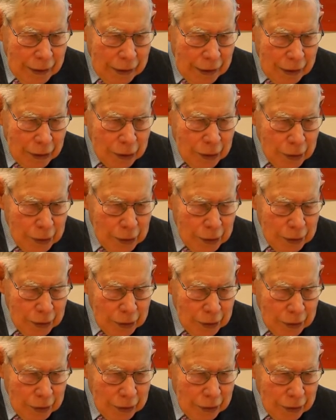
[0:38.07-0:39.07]
you,
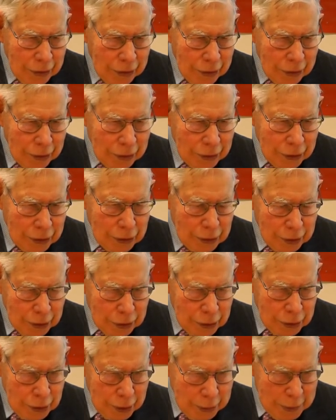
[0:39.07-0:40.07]
you you
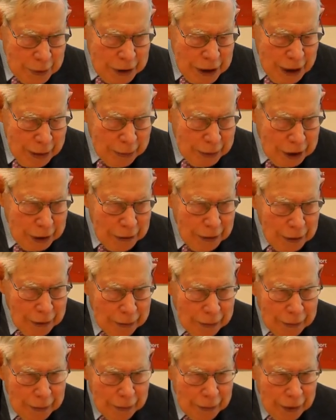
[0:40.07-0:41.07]
you were becoming
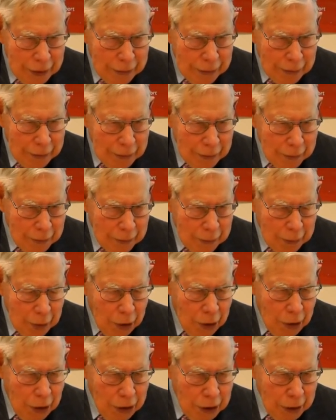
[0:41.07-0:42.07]

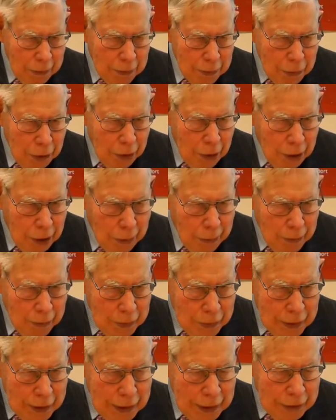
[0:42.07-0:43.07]
more and more
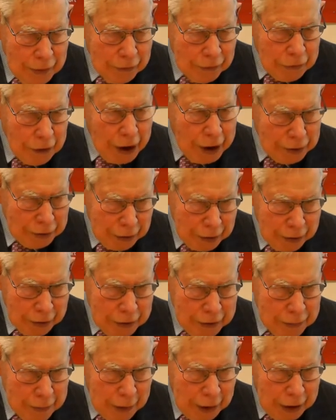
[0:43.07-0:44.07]

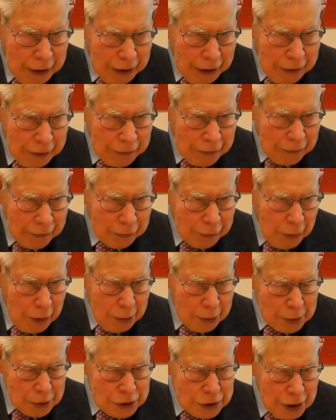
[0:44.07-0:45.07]
frightened by
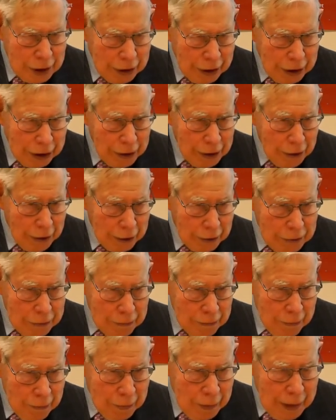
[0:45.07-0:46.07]
what was going
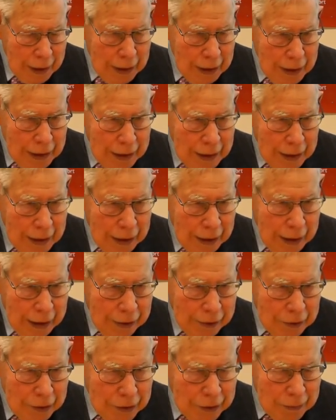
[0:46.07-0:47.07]
on,
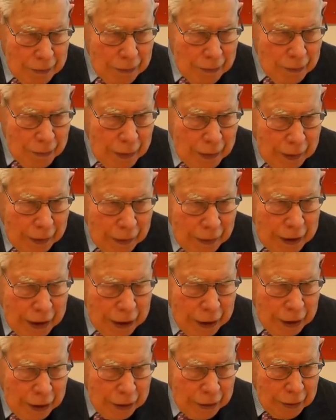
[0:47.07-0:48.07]
and
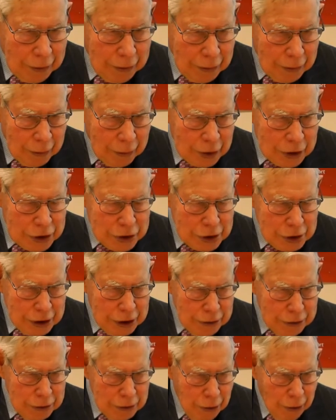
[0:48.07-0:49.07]
there was an
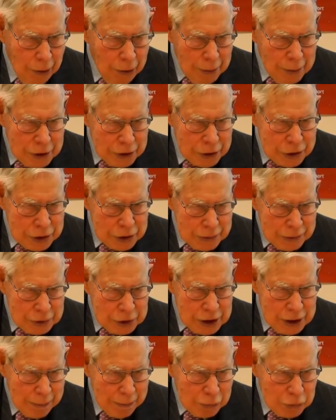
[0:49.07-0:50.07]
enormous
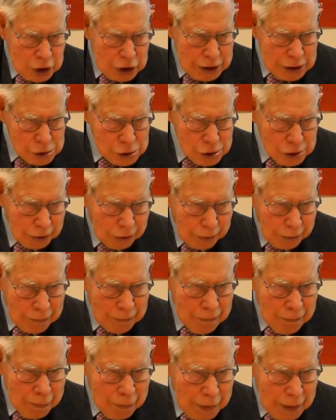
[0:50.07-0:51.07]

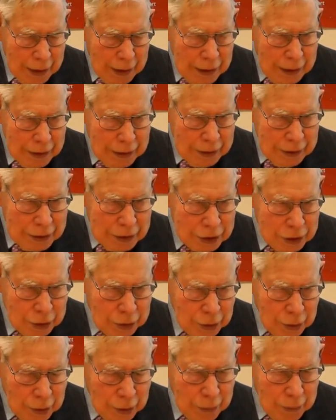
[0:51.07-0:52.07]
temptation
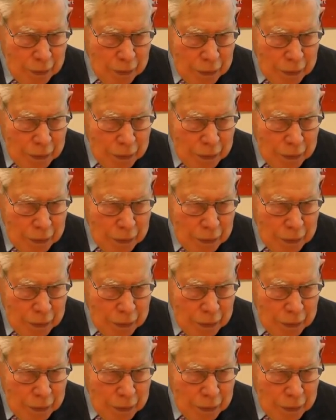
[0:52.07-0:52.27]
to